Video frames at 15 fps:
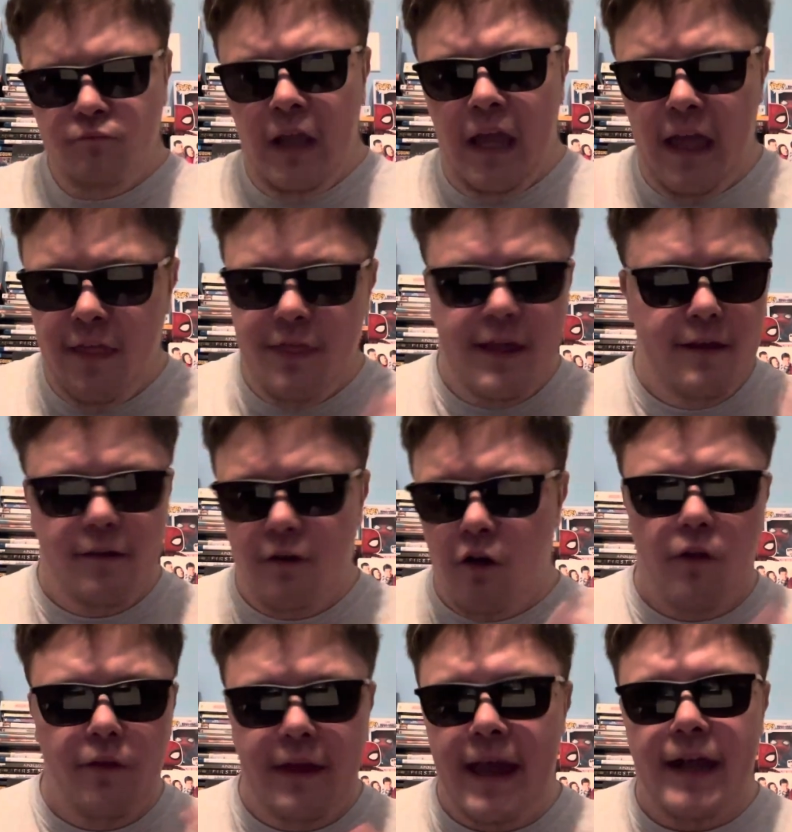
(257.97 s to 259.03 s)
I think
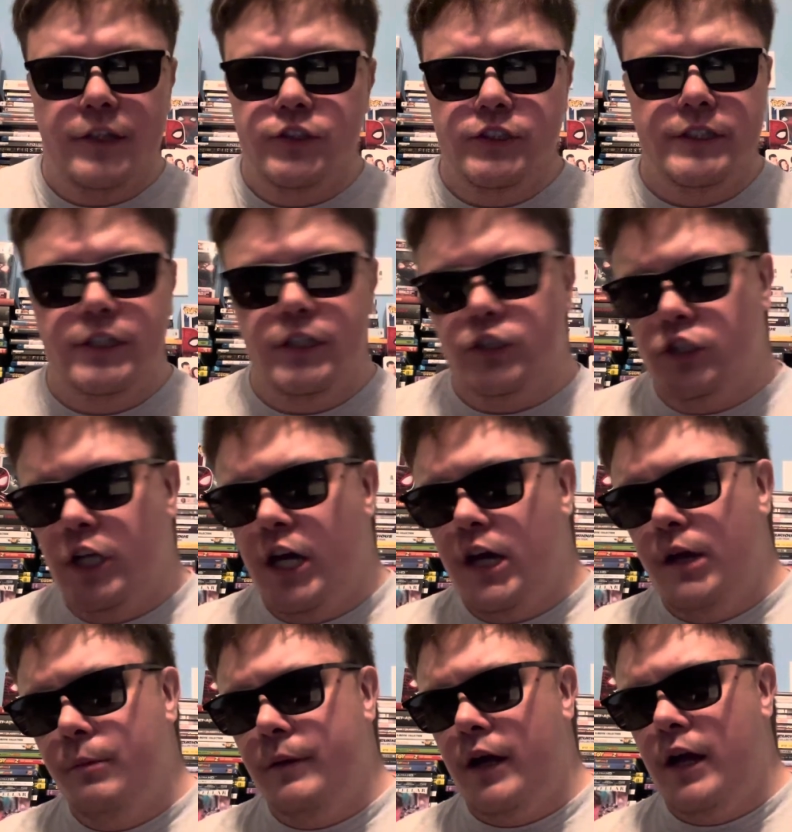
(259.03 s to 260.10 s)
all the actors did a good
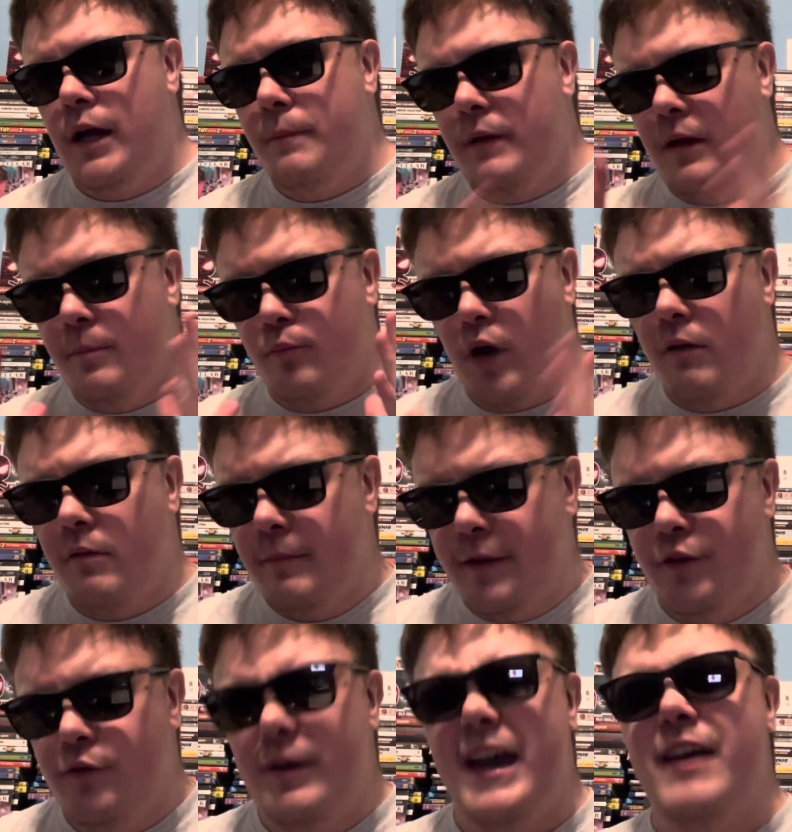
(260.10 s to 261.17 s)
job. A problem I
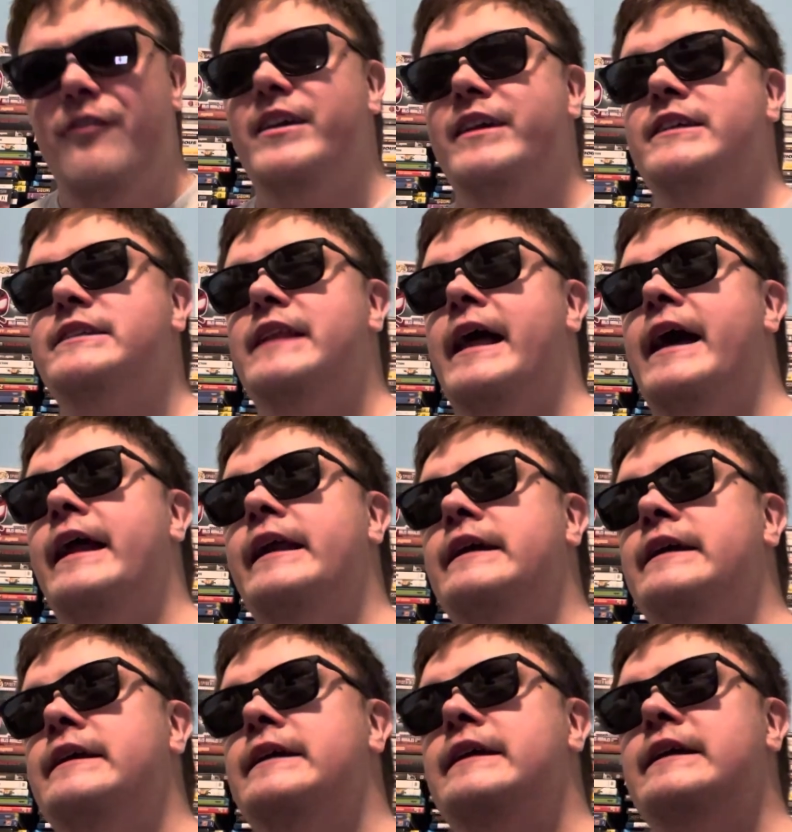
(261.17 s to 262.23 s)
do have is that
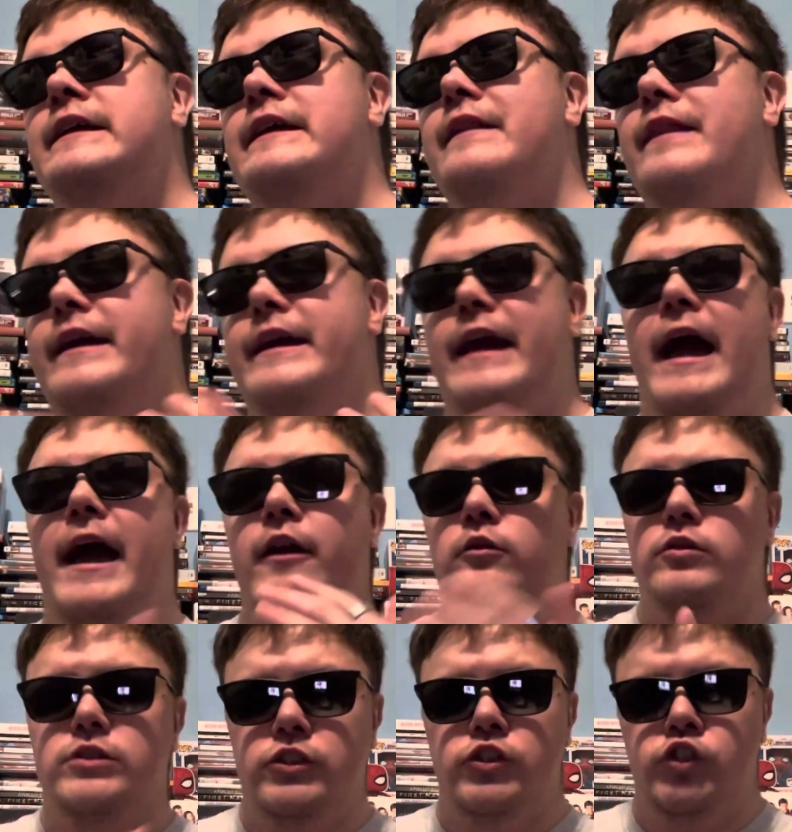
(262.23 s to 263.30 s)
the guy
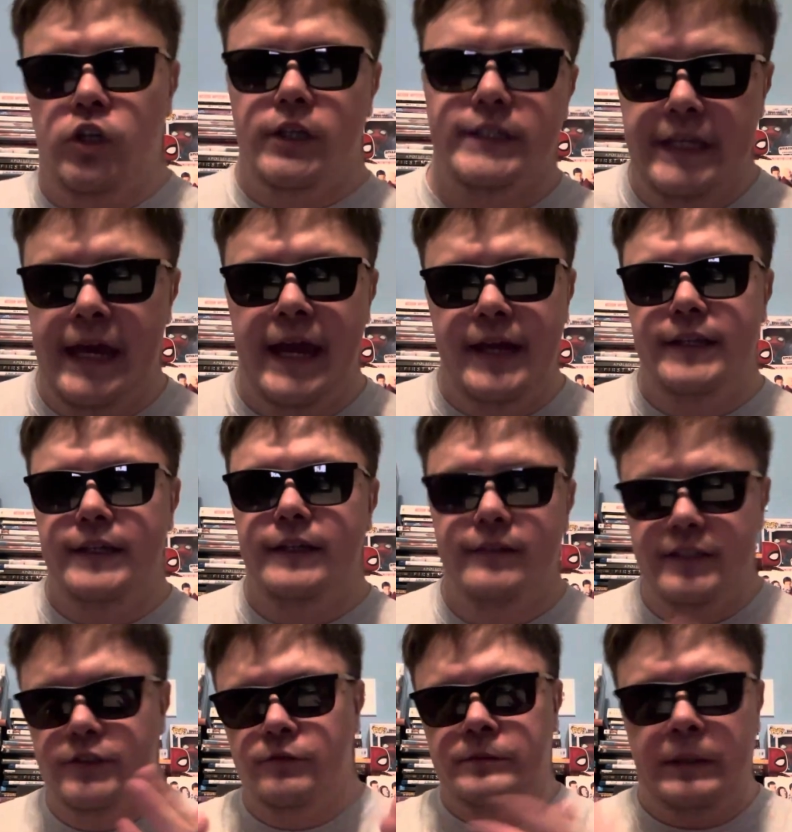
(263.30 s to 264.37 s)
who's the jerk to Andy,
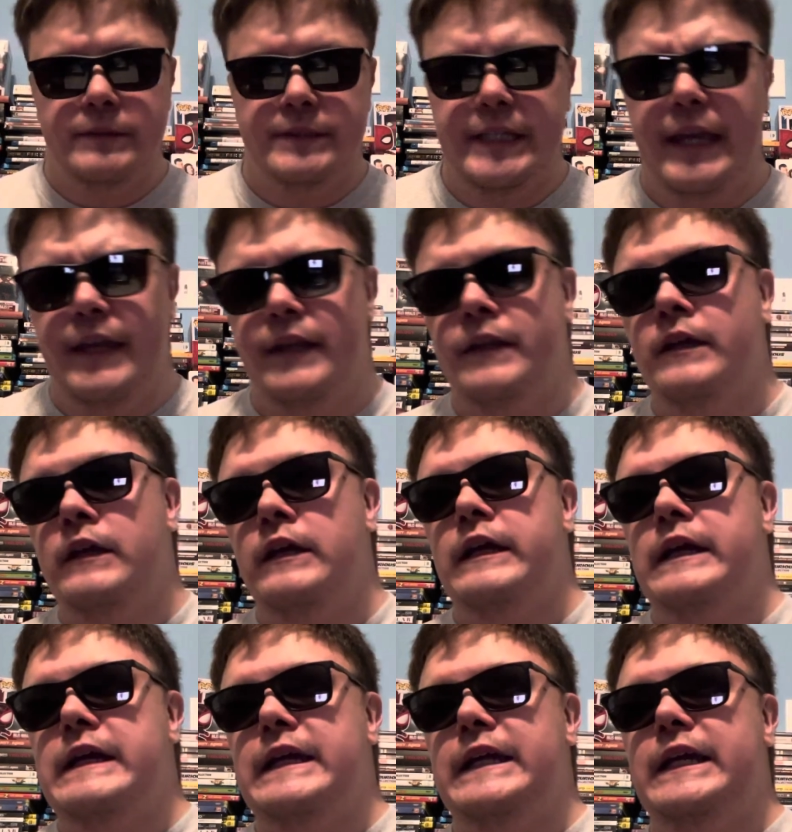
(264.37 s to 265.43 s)
this is what I was saying,
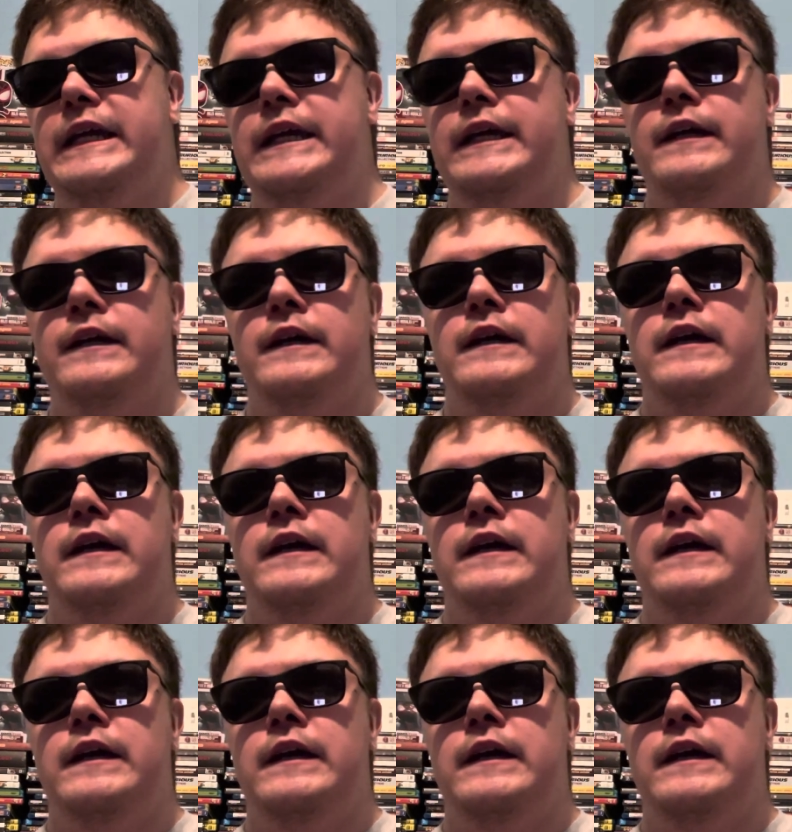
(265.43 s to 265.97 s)
he